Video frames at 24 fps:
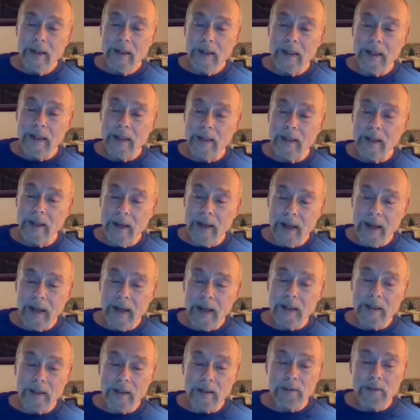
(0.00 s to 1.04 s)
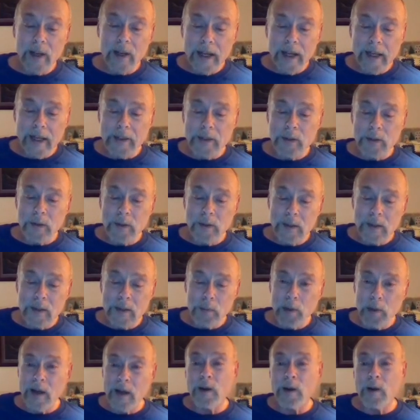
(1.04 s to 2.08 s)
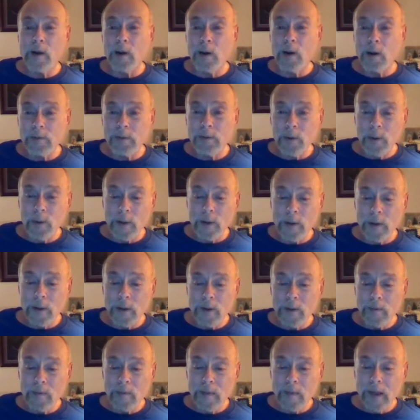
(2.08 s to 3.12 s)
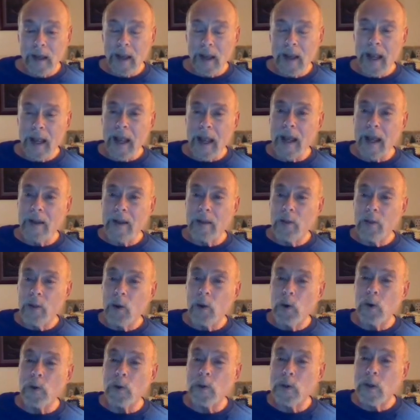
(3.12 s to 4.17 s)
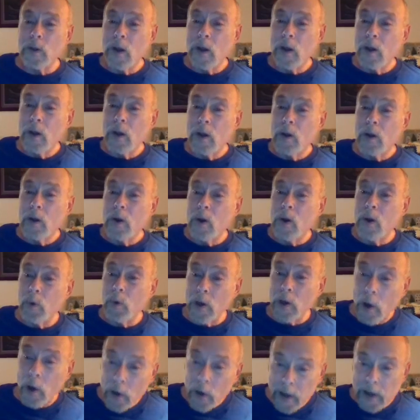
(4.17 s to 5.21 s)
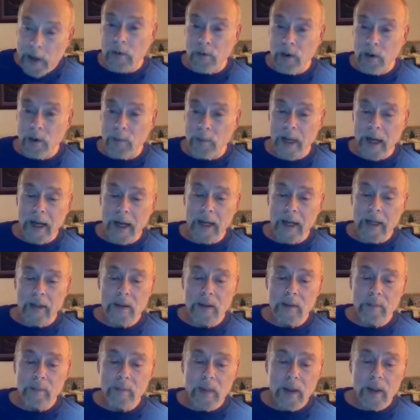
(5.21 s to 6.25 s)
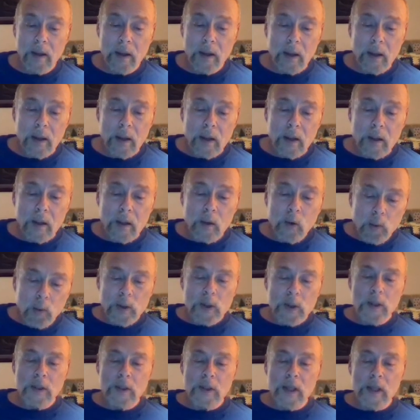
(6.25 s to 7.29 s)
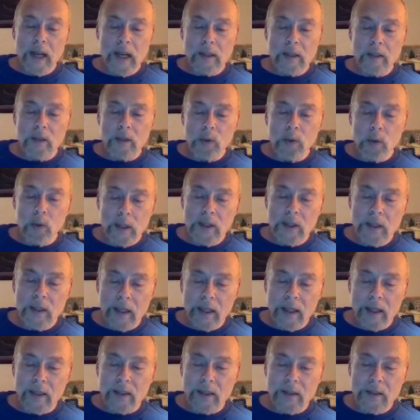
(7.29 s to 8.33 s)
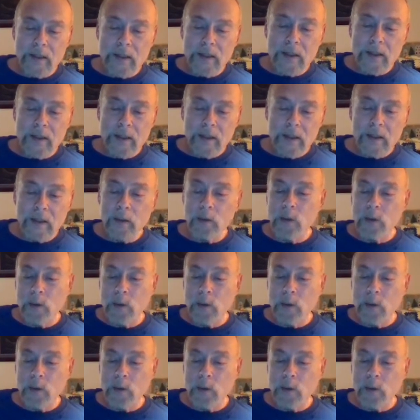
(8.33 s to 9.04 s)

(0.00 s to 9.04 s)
in the case of Lazarus being called forth and those who were learning from that. Romans 8:26 through